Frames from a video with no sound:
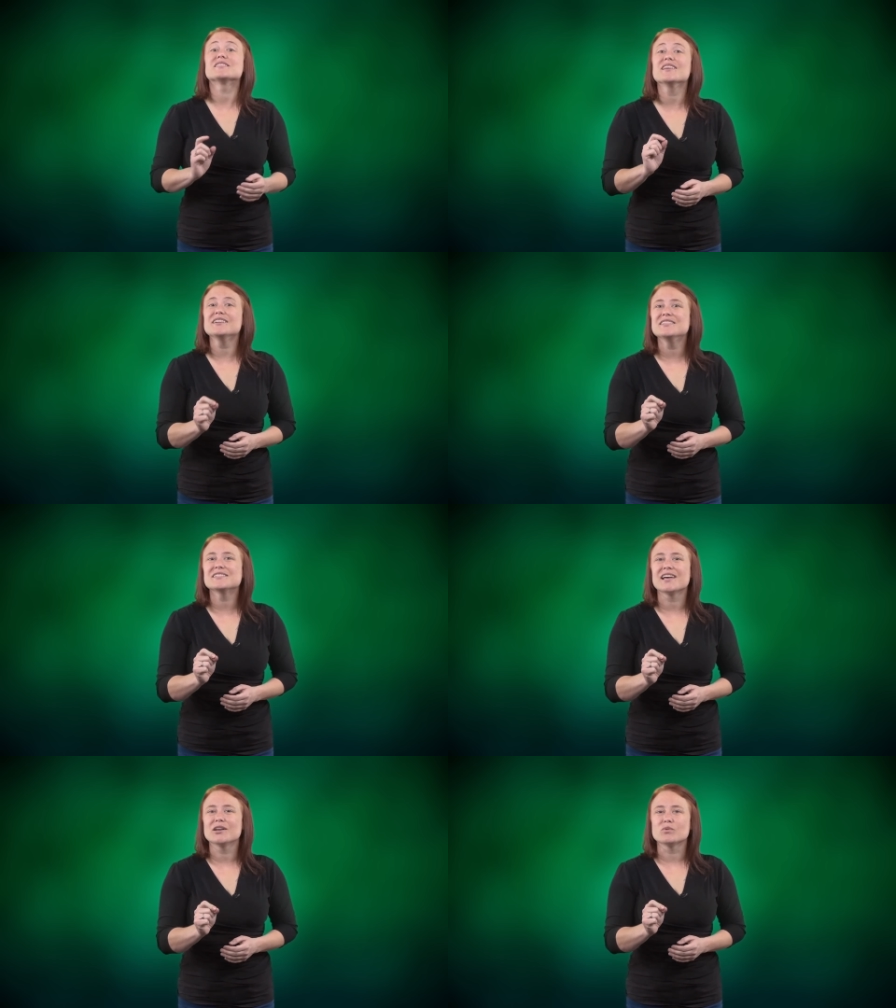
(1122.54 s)
the study
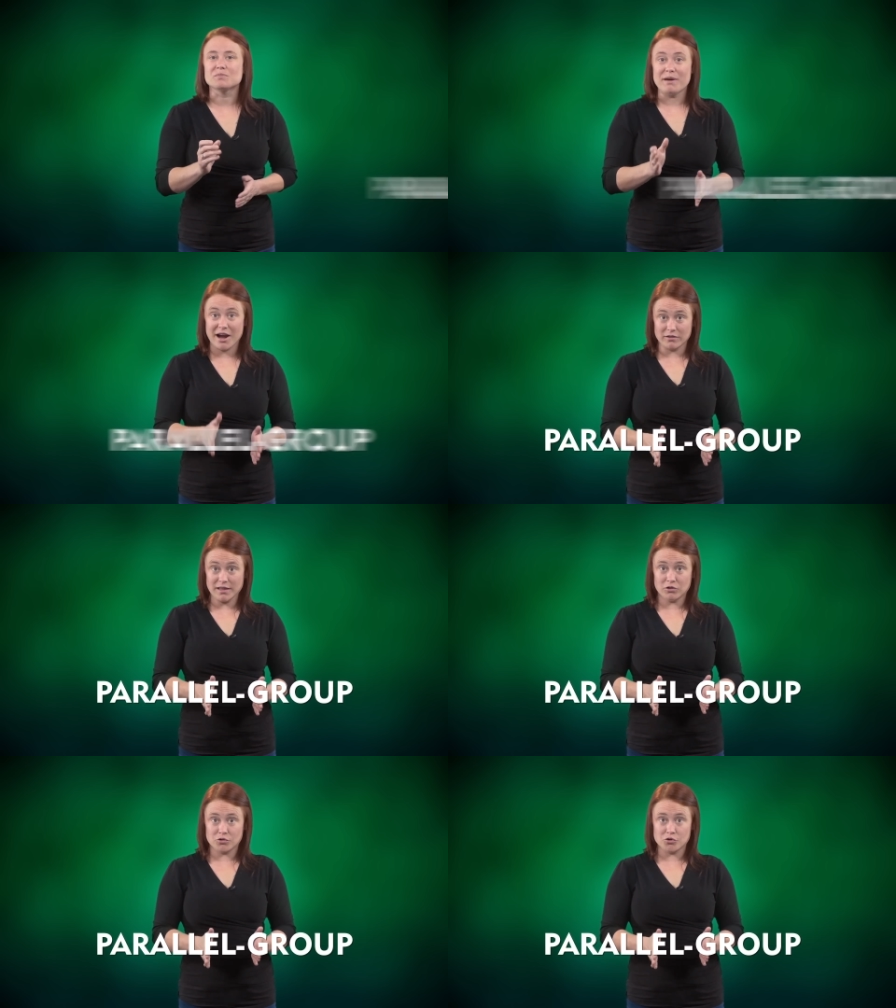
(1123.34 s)
design was
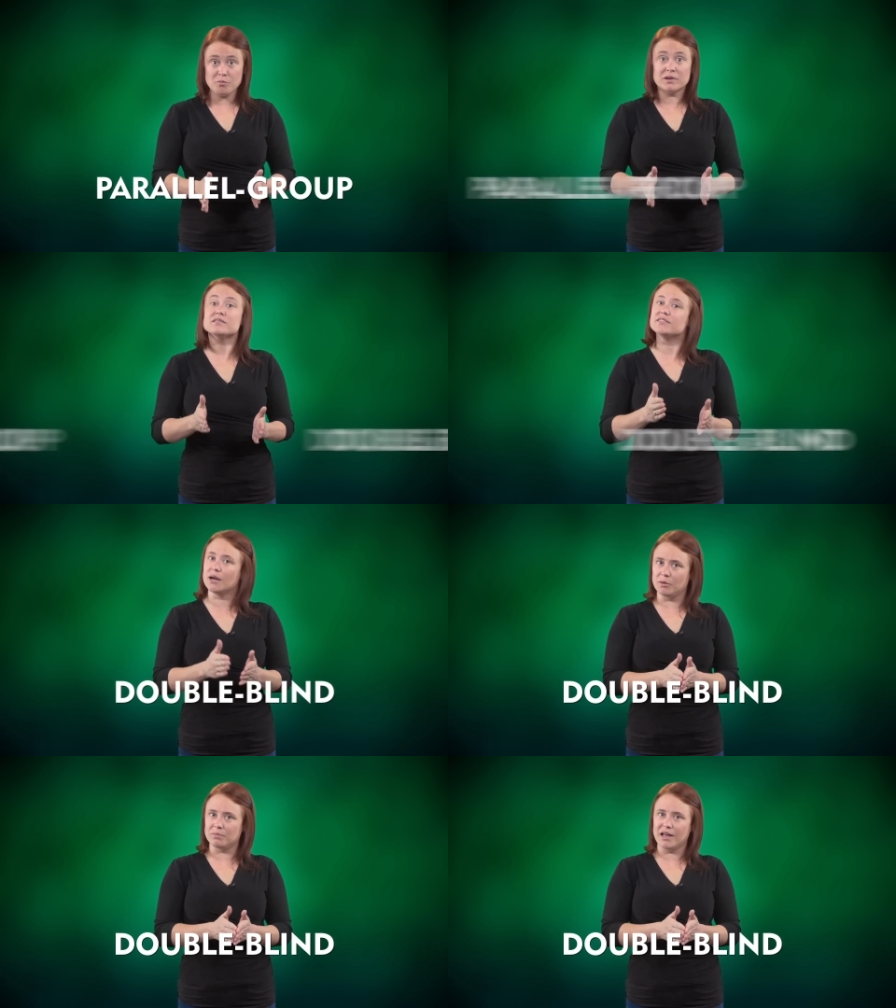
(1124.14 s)
parallel group,
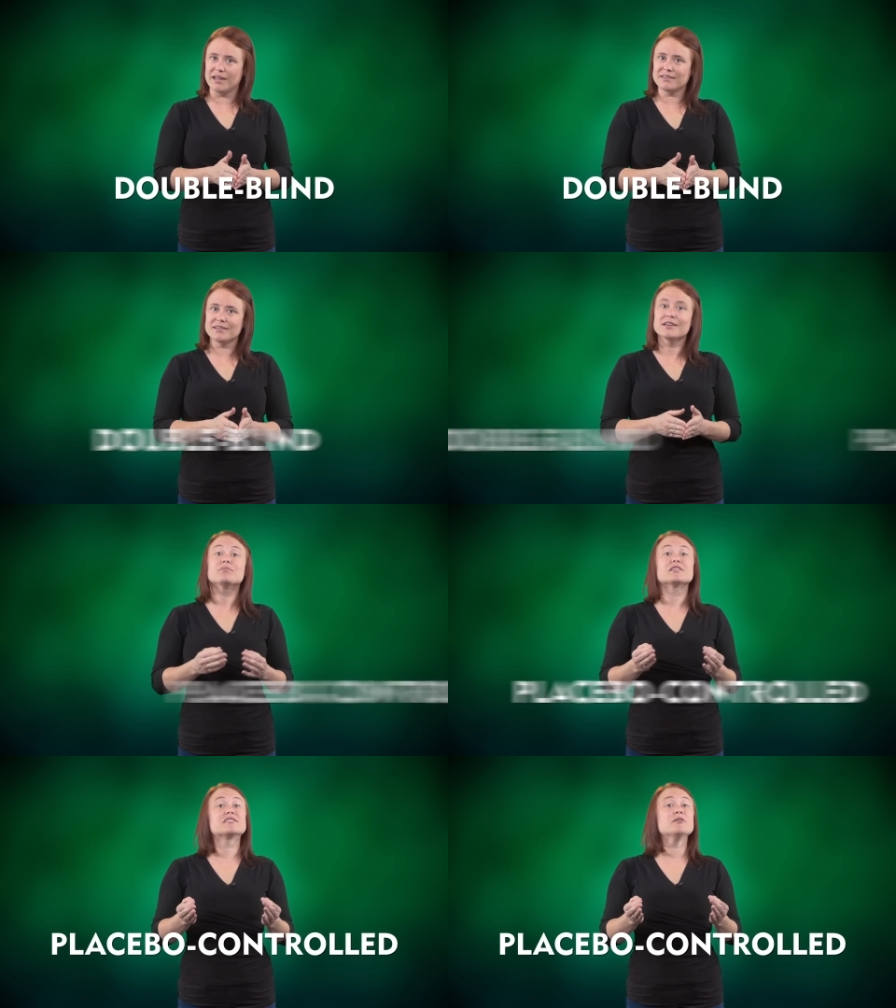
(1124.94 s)
double blind,
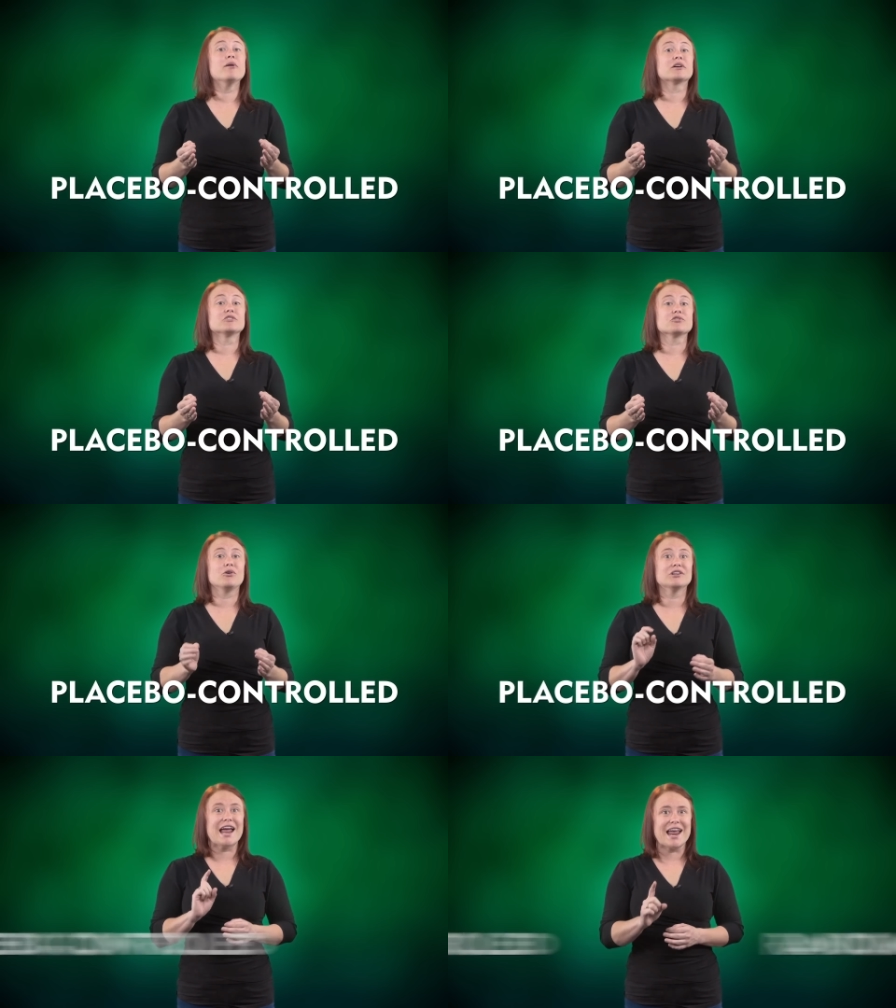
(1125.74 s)
placebo
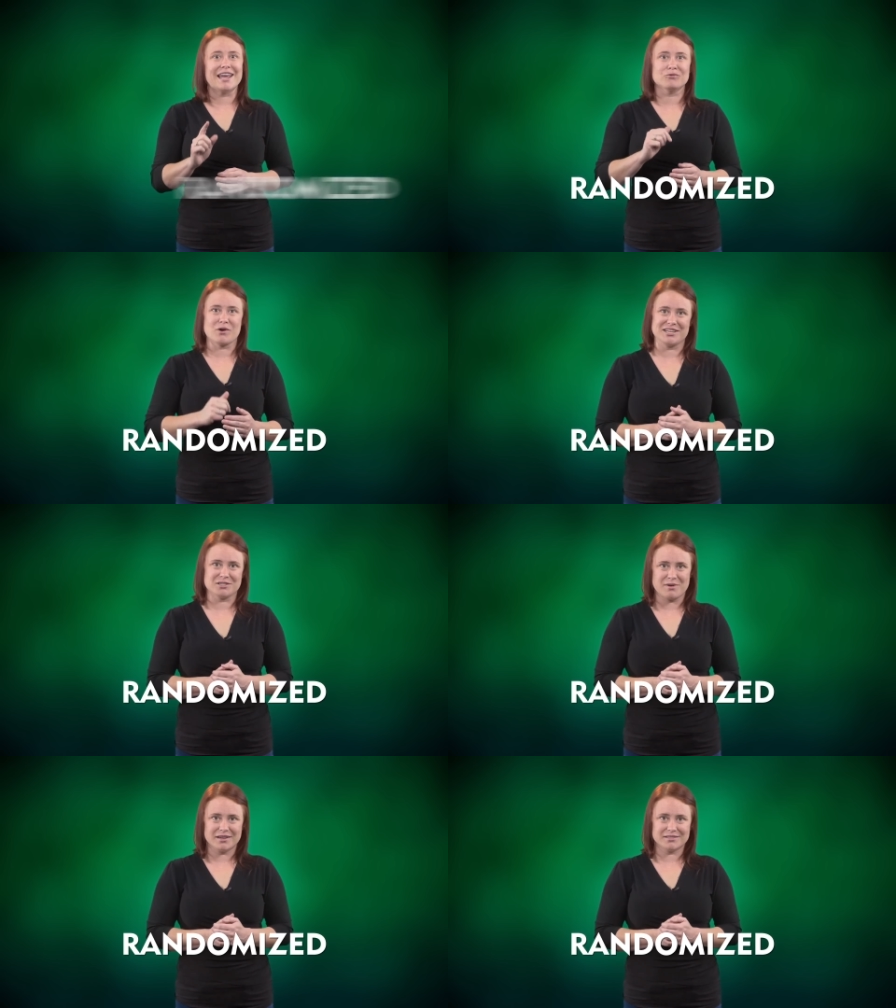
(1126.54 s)
controlled, and
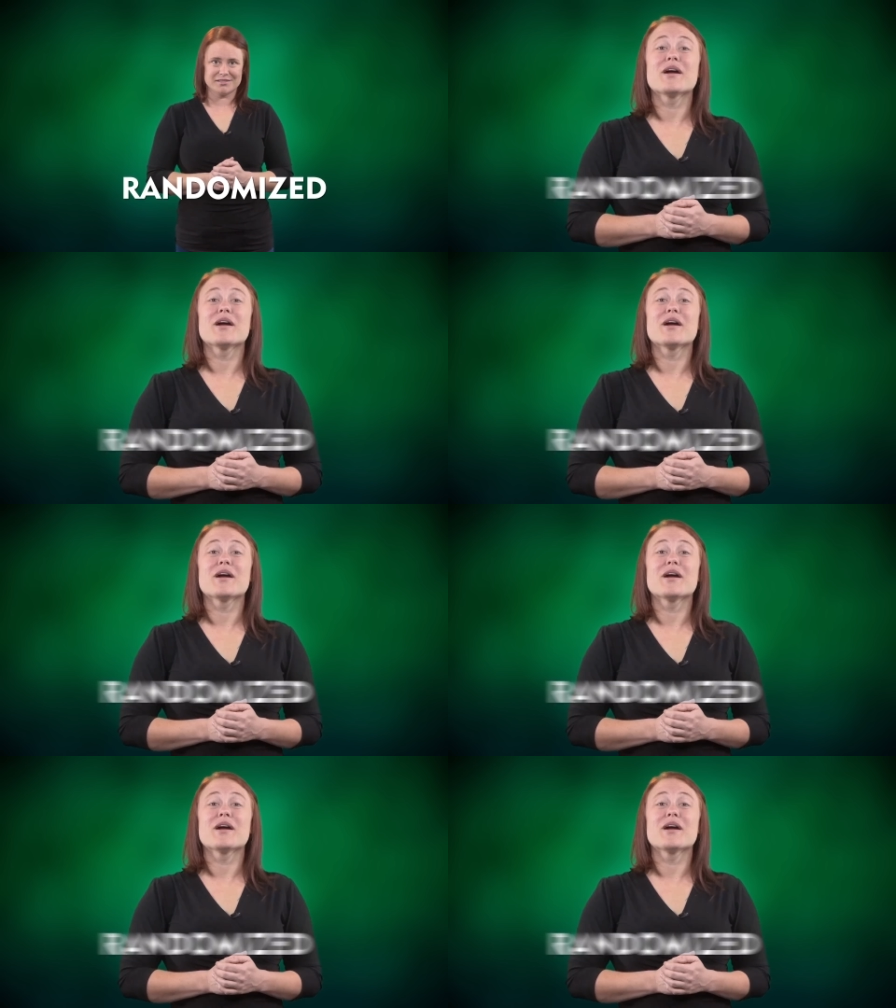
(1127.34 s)
randomized.